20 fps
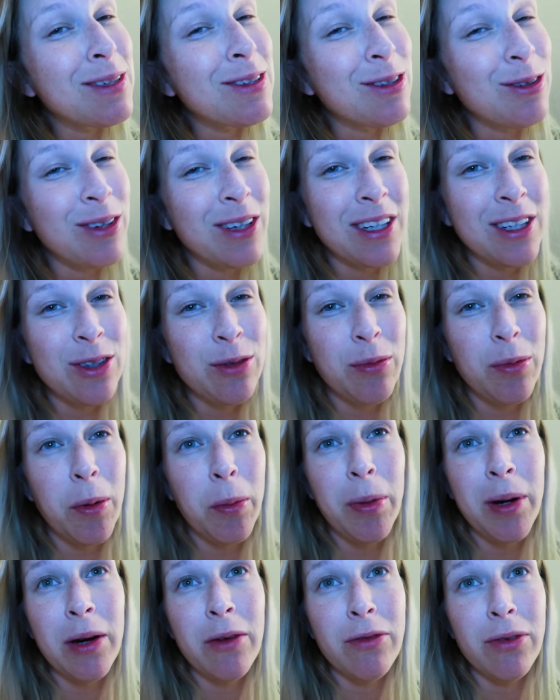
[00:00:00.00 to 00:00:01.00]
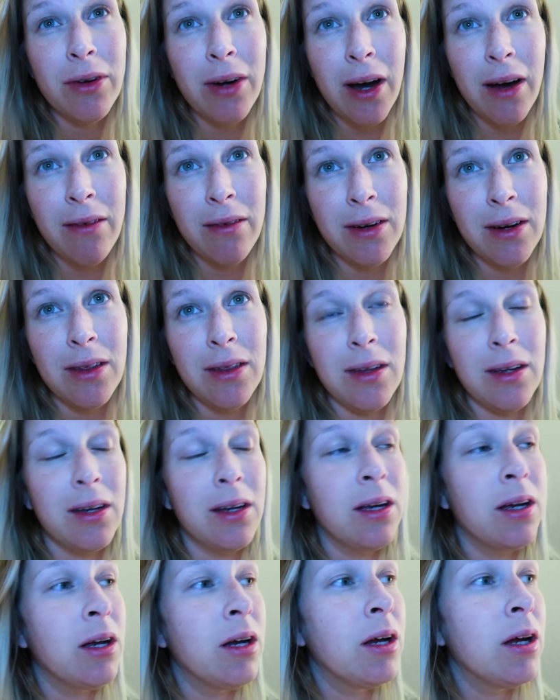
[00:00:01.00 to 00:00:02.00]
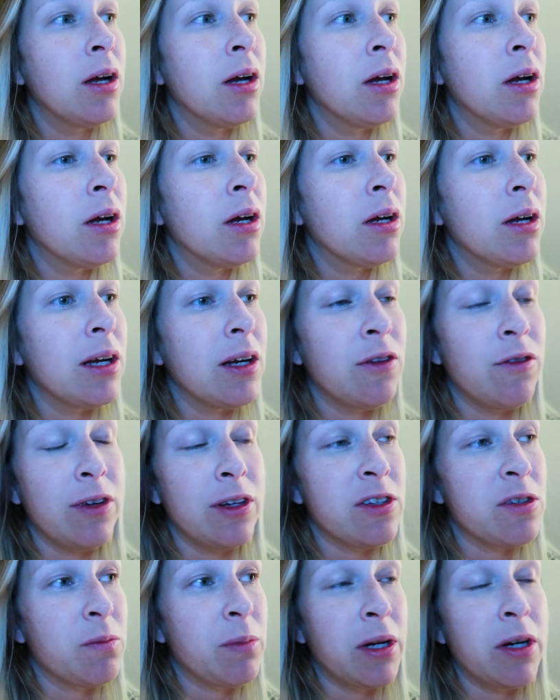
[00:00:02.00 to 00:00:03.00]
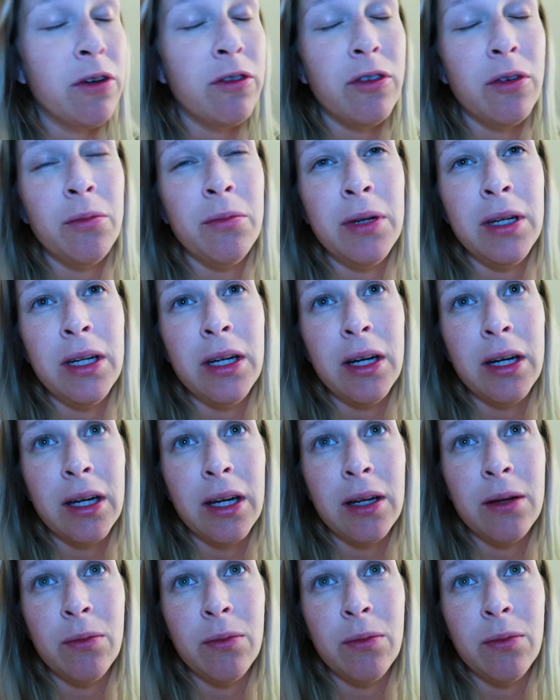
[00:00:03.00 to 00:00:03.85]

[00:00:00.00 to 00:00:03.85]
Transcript: so I need to prepare for everything. It feels better for me. I